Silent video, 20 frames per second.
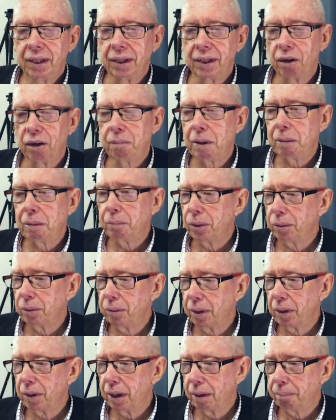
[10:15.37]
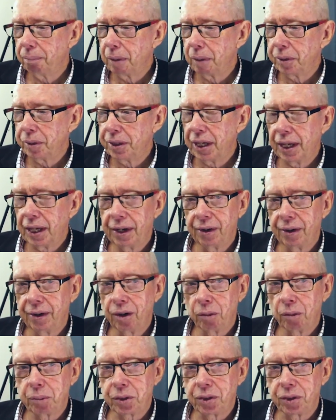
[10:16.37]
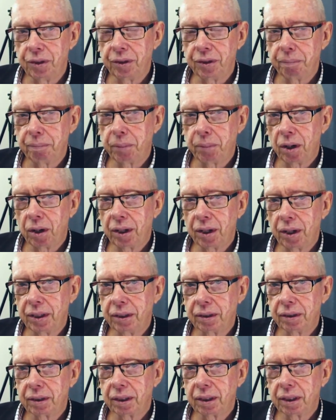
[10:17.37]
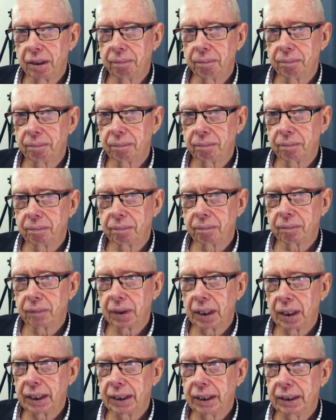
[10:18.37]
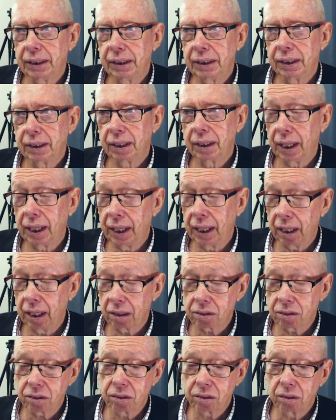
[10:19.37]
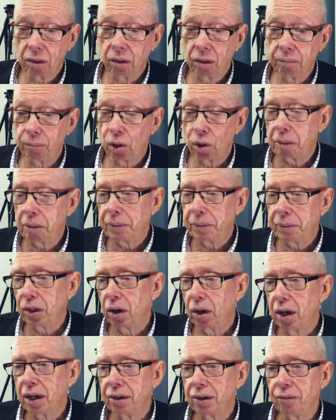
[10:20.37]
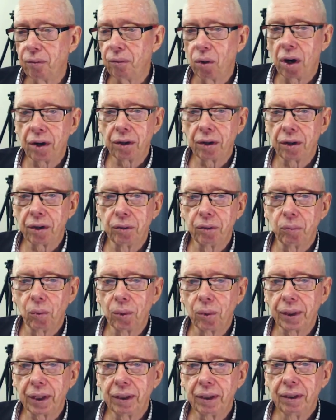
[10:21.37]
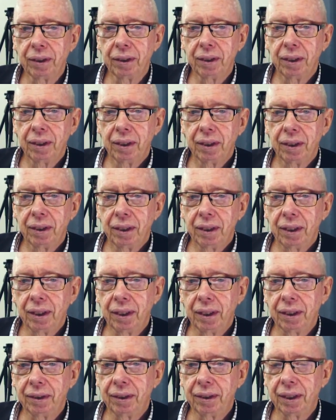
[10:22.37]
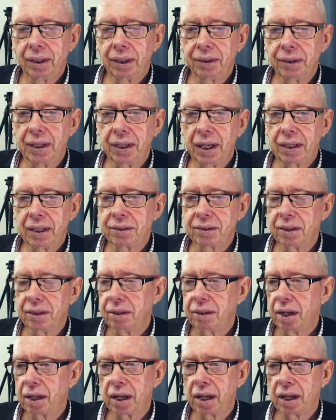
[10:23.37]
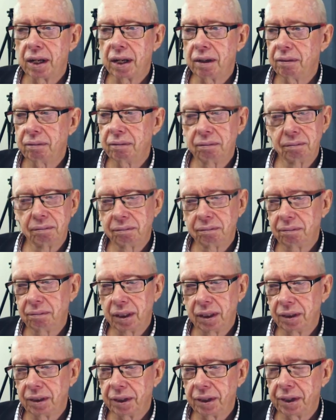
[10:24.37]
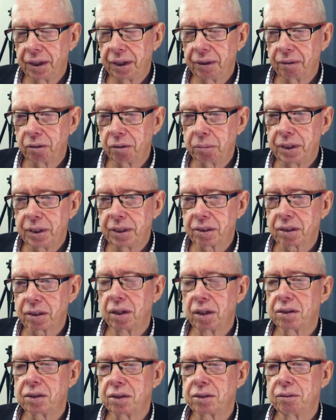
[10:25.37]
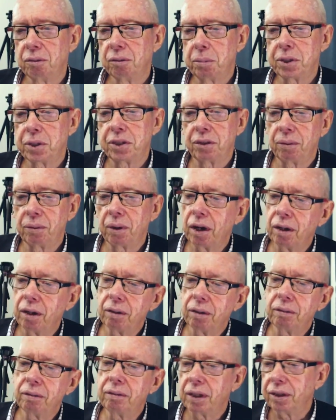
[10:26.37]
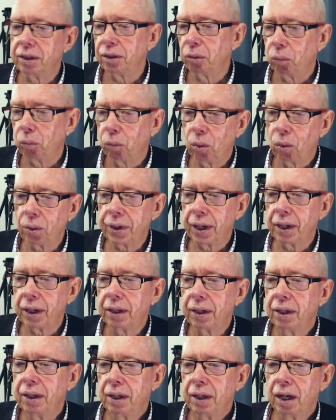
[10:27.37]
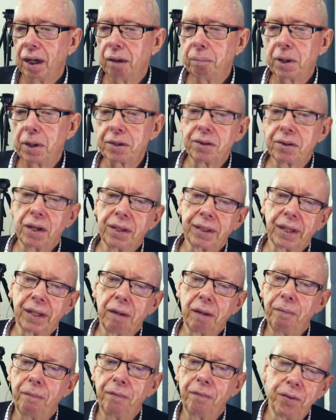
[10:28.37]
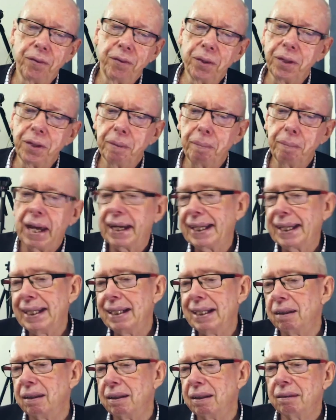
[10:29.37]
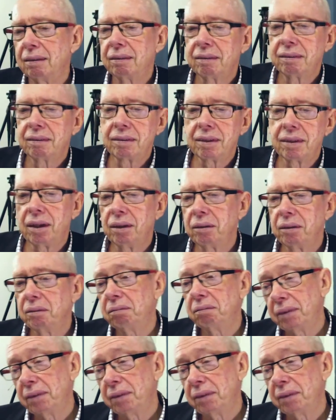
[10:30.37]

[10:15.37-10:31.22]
Yeah, I remember Mum and Dad had an opportunity to buy a house on Bribie Island right on the water, and Dad said, no, I don't want to be this close to a busy road and the water. I'd much rather go further back in So,